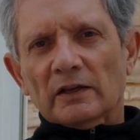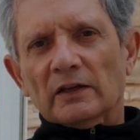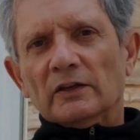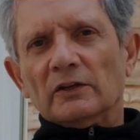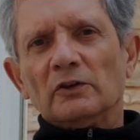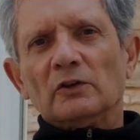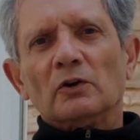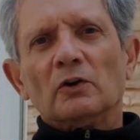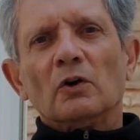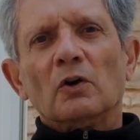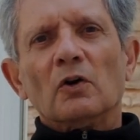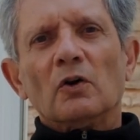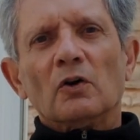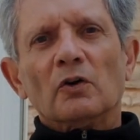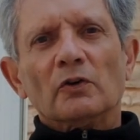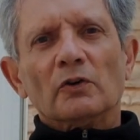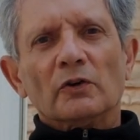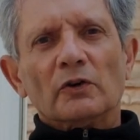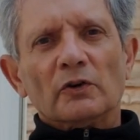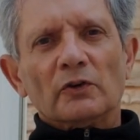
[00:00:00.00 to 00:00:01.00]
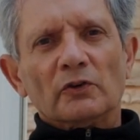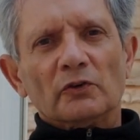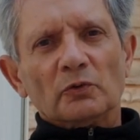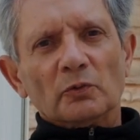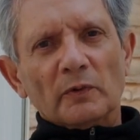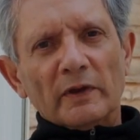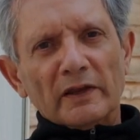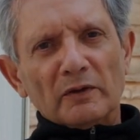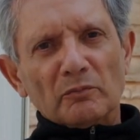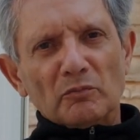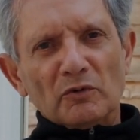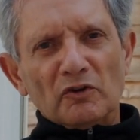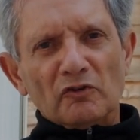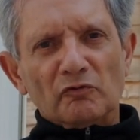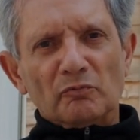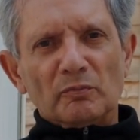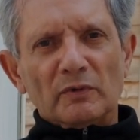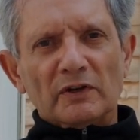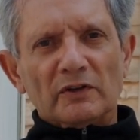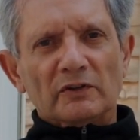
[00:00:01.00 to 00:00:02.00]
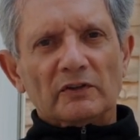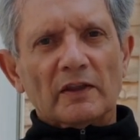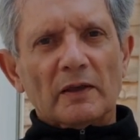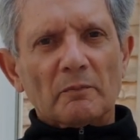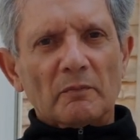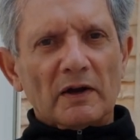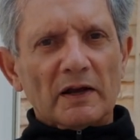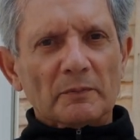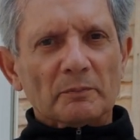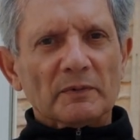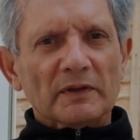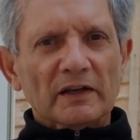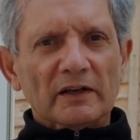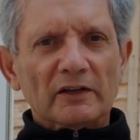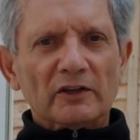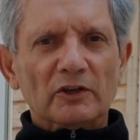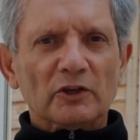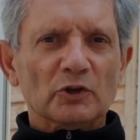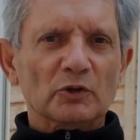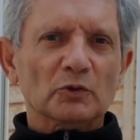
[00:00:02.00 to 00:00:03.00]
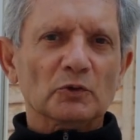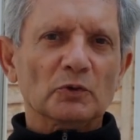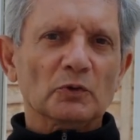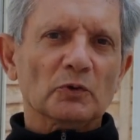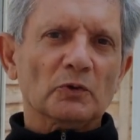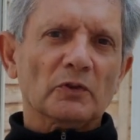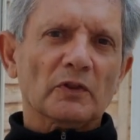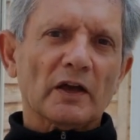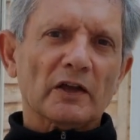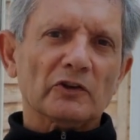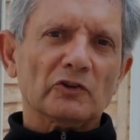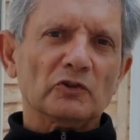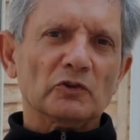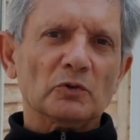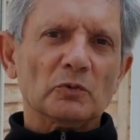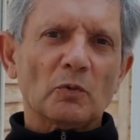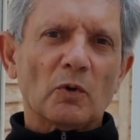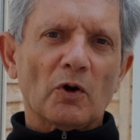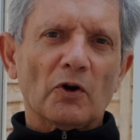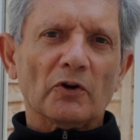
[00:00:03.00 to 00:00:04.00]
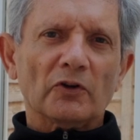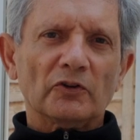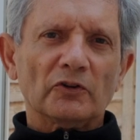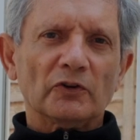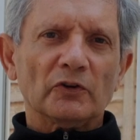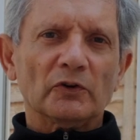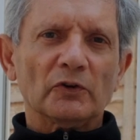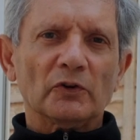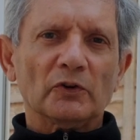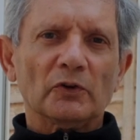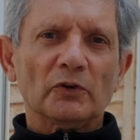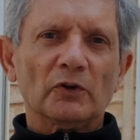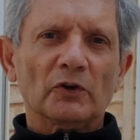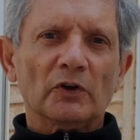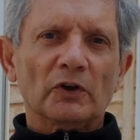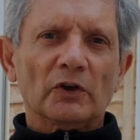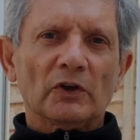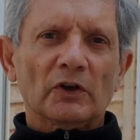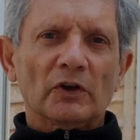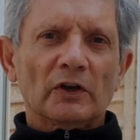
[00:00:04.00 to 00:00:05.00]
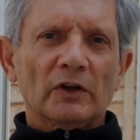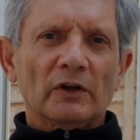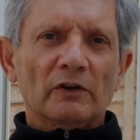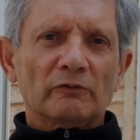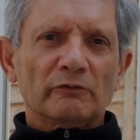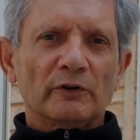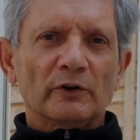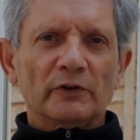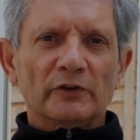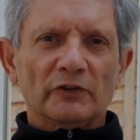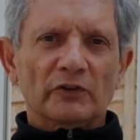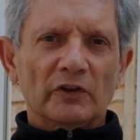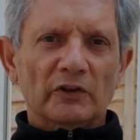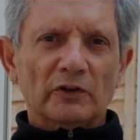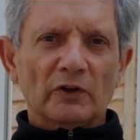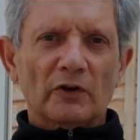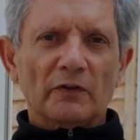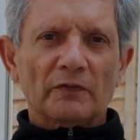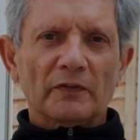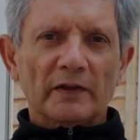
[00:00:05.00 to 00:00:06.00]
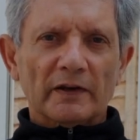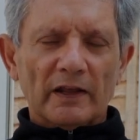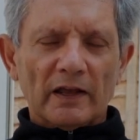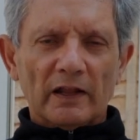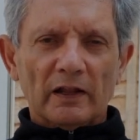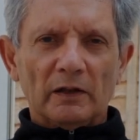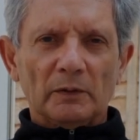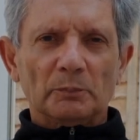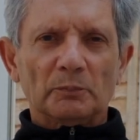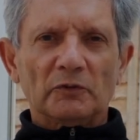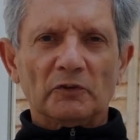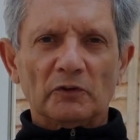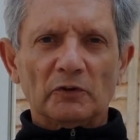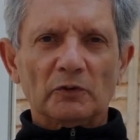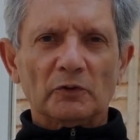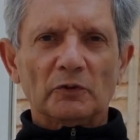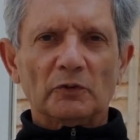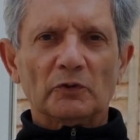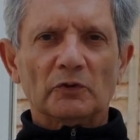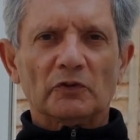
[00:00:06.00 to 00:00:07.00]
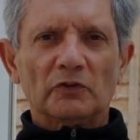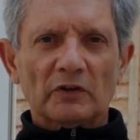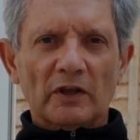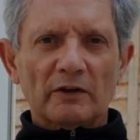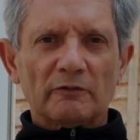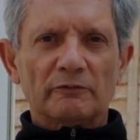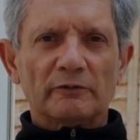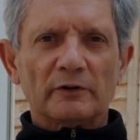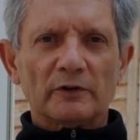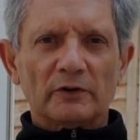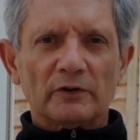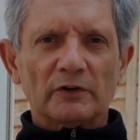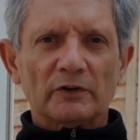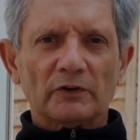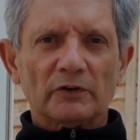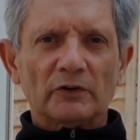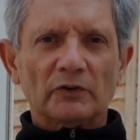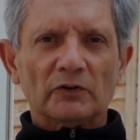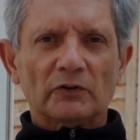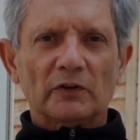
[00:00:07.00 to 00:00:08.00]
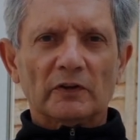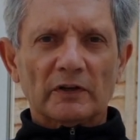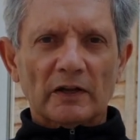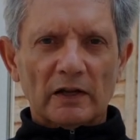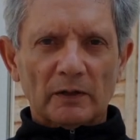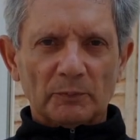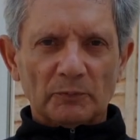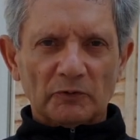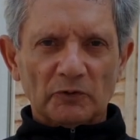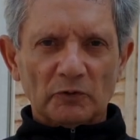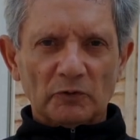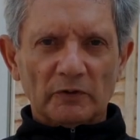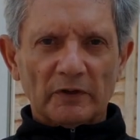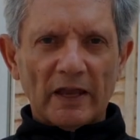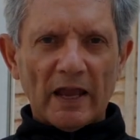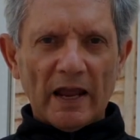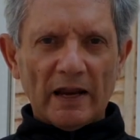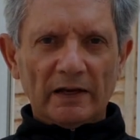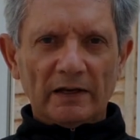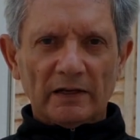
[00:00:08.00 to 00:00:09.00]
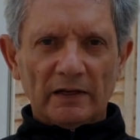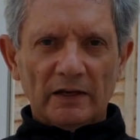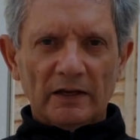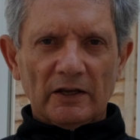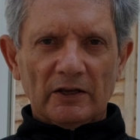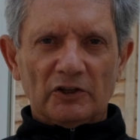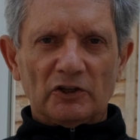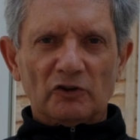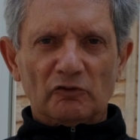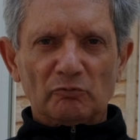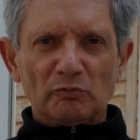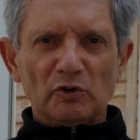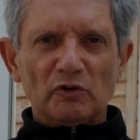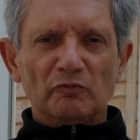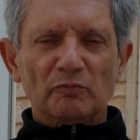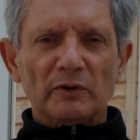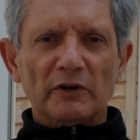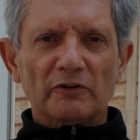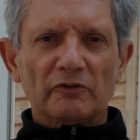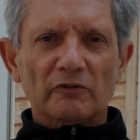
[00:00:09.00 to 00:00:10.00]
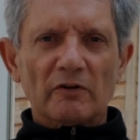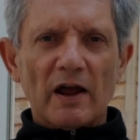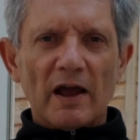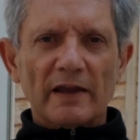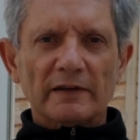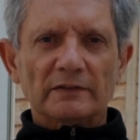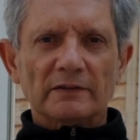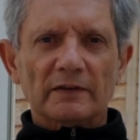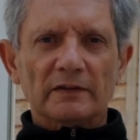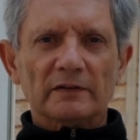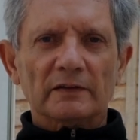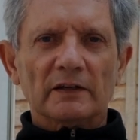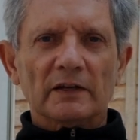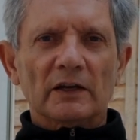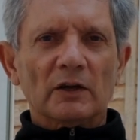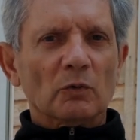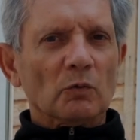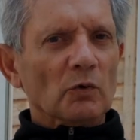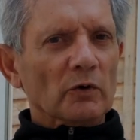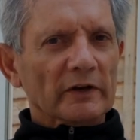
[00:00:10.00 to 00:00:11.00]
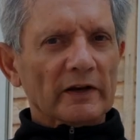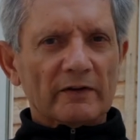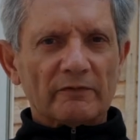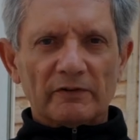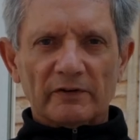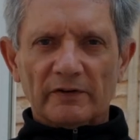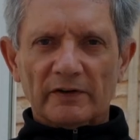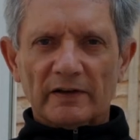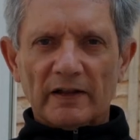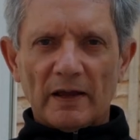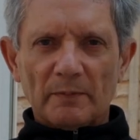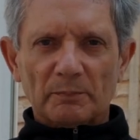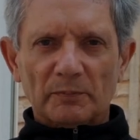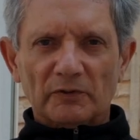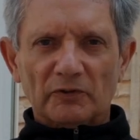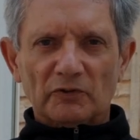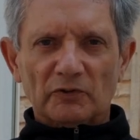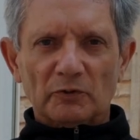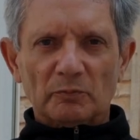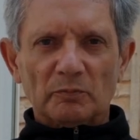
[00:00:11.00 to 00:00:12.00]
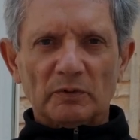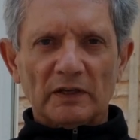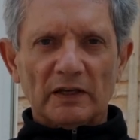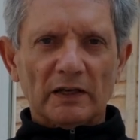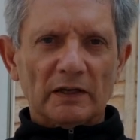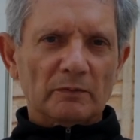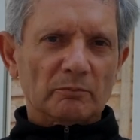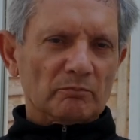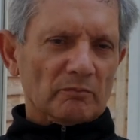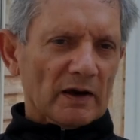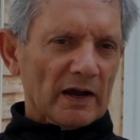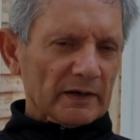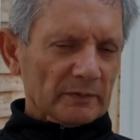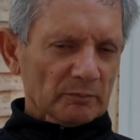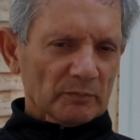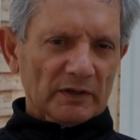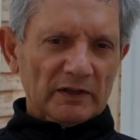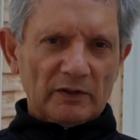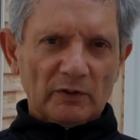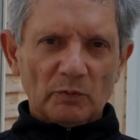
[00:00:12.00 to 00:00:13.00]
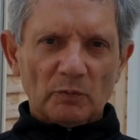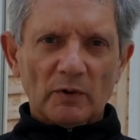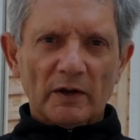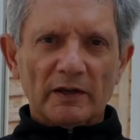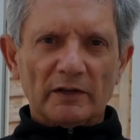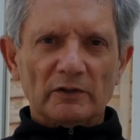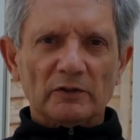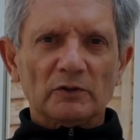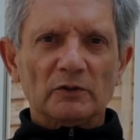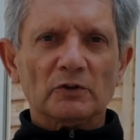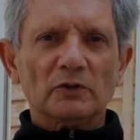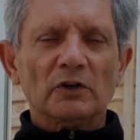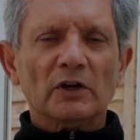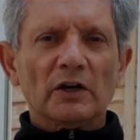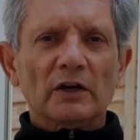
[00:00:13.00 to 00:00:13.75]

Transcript: your swing movement. There might be a cue that you want to focus in on that helps you stay focused, that helps you get your movement right. Whatever it happens to be, it might be the way you